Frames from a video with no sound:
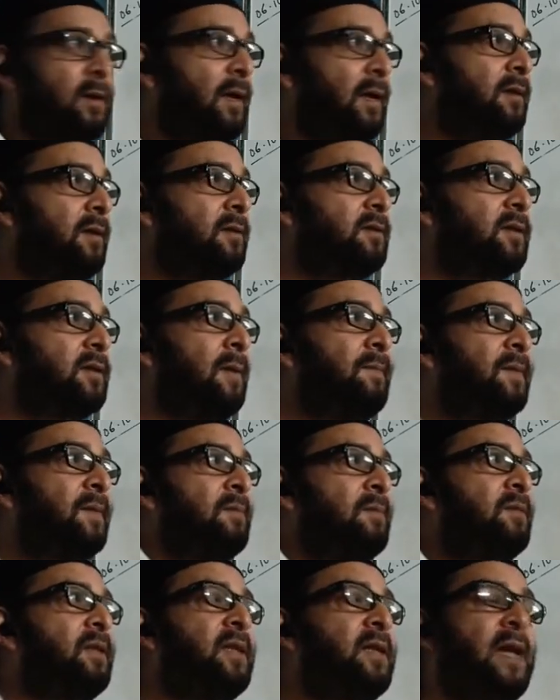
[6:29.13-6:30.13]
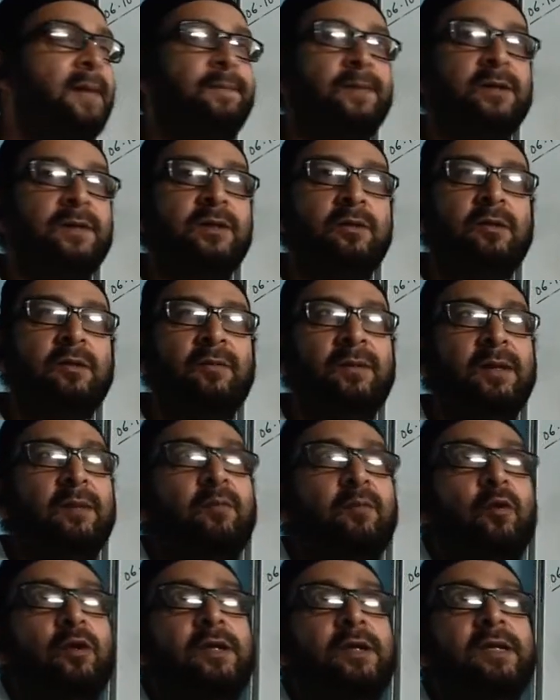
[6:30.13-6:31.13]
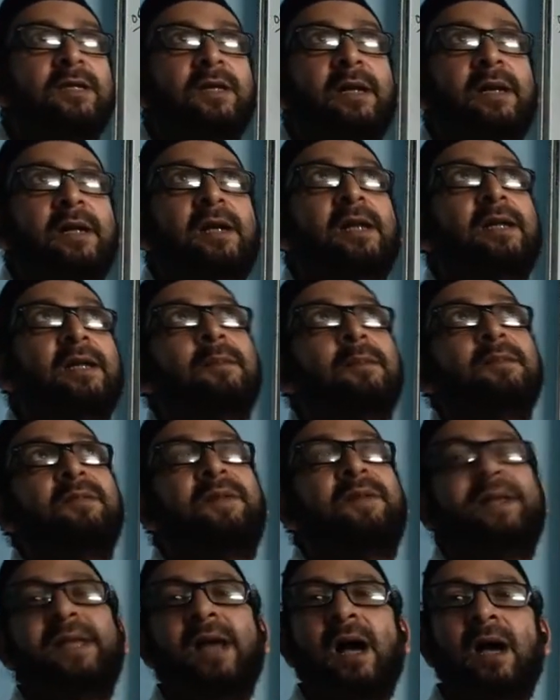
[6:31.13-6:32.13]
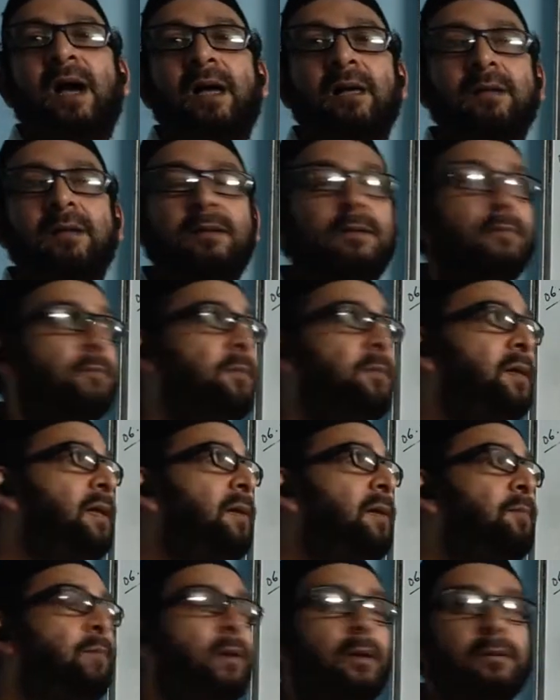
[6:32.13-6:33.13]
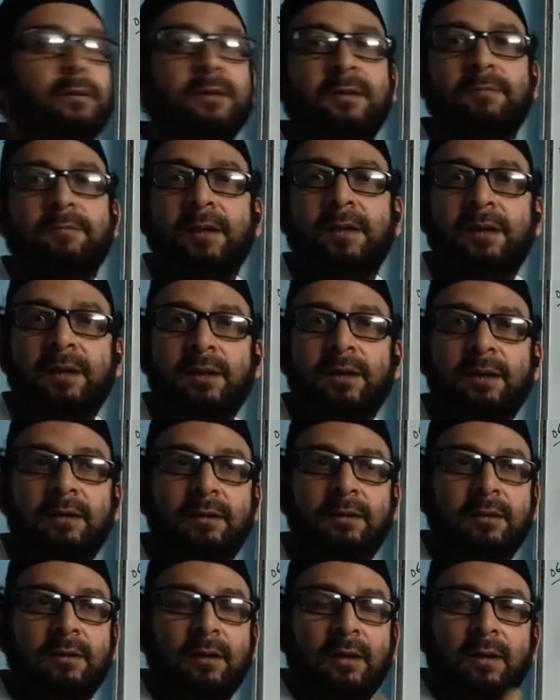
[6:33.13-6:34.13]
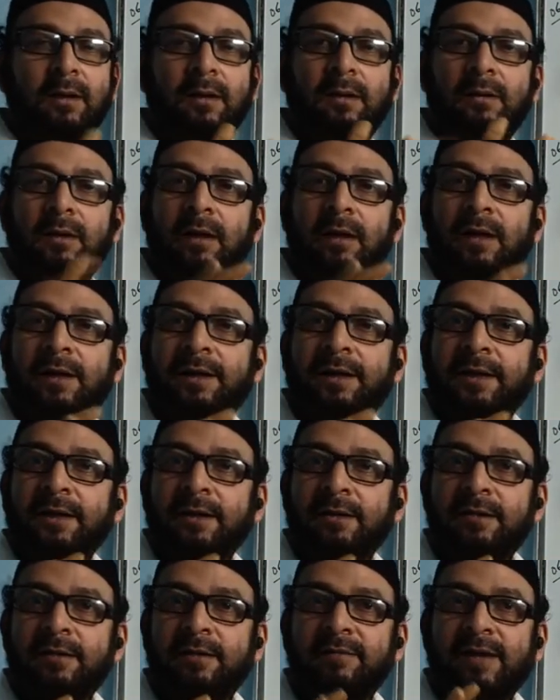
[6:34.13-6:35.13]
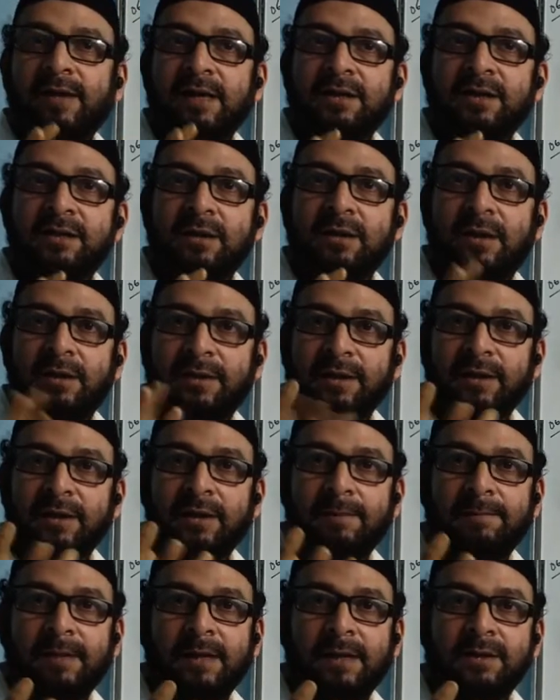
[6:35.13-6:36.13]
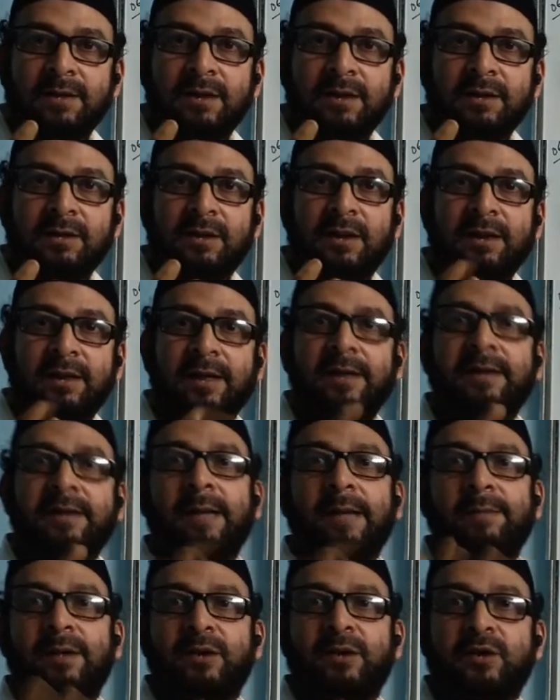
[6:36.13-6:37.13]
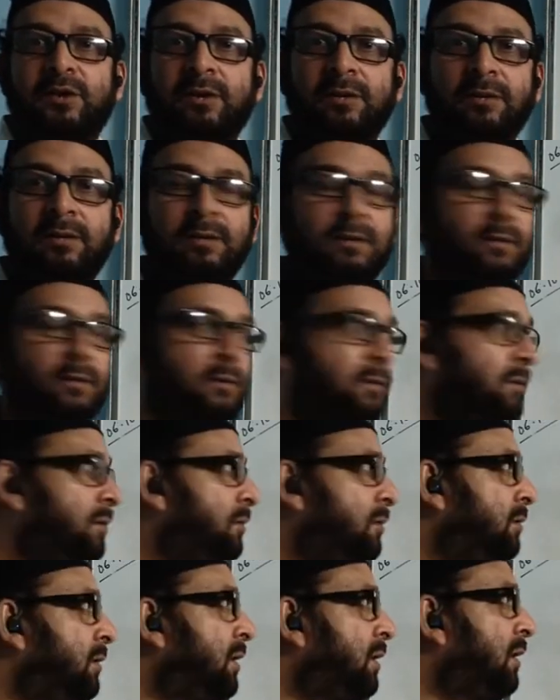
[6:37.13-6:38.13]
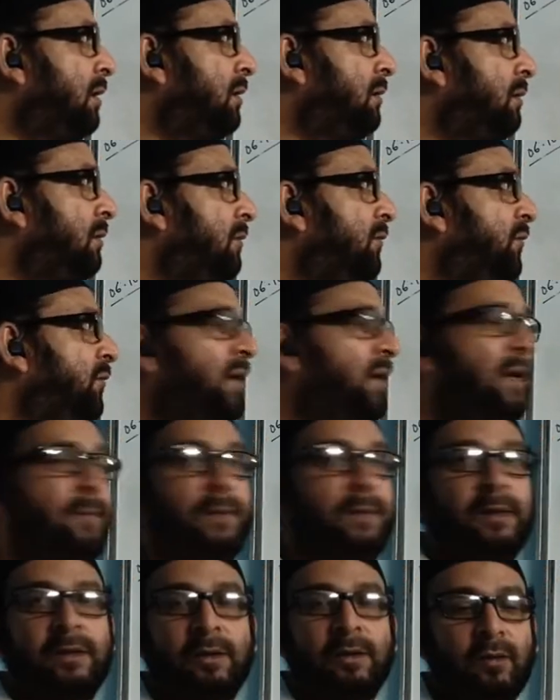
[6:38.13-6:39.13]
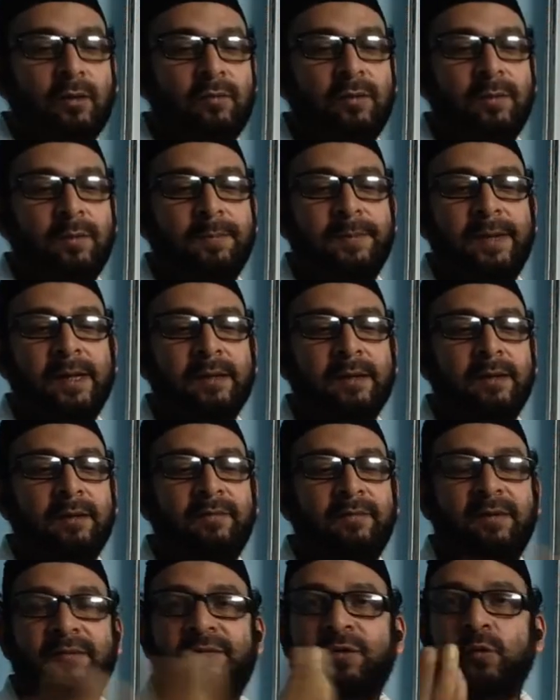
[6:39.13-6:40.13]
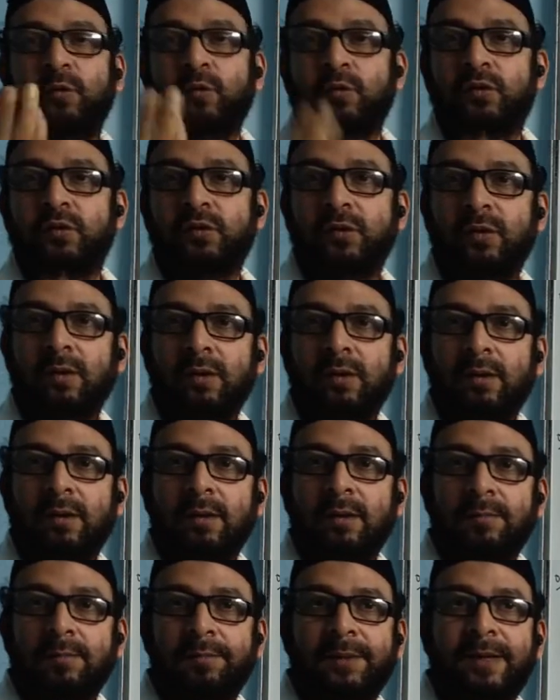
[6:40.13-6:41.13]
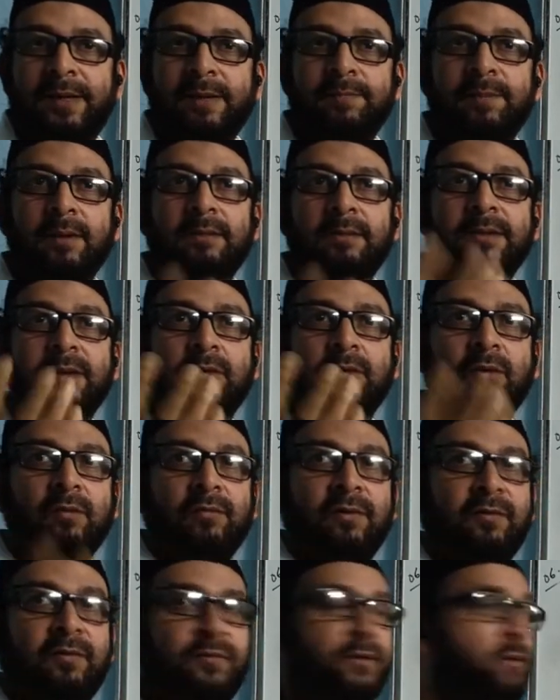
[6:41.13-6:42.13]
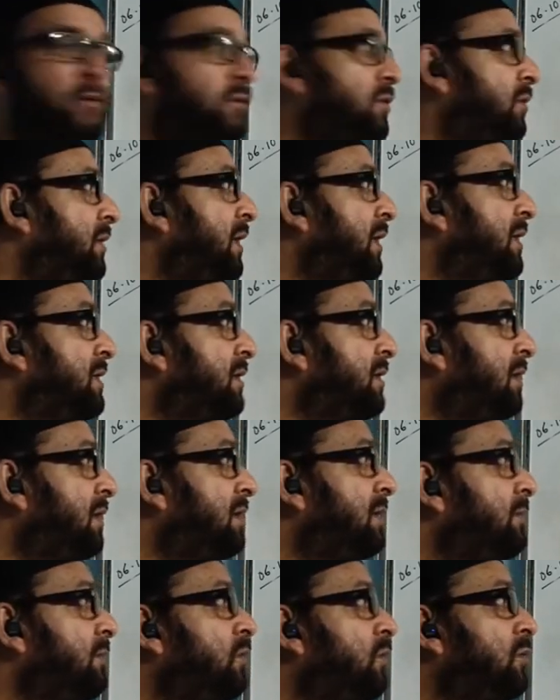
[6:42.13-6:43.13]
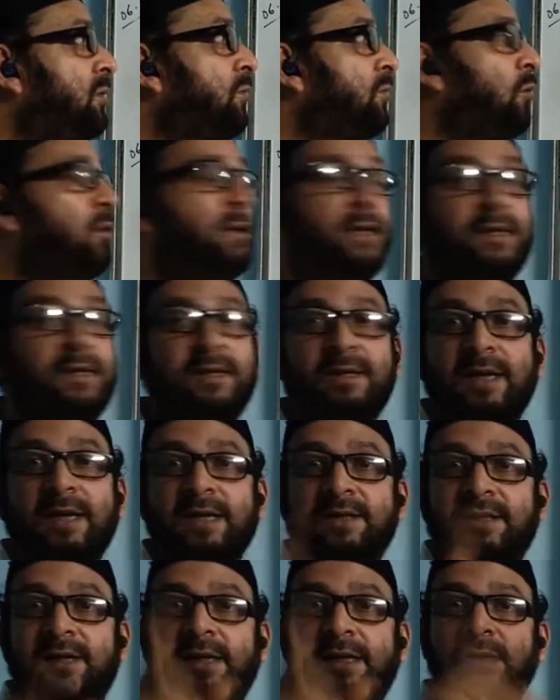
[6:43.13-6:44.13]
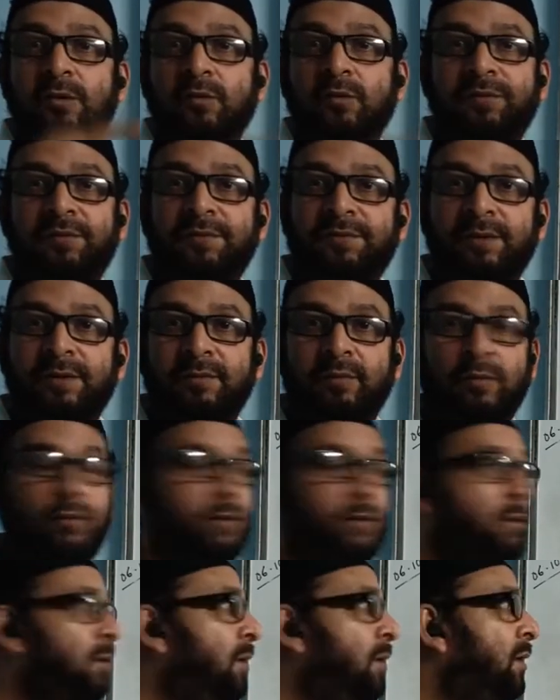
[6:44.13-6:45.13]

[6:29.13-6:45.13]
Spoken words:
And sometimes that happens, when the voltage suddenly comes very high, many bulbs, many electrical devices, electrical appliances, they get damaged. The filament and all will break, they will fuse. Many bulbs and all will fuse. So that is the reason, because the voltage is exceeding 250 volt.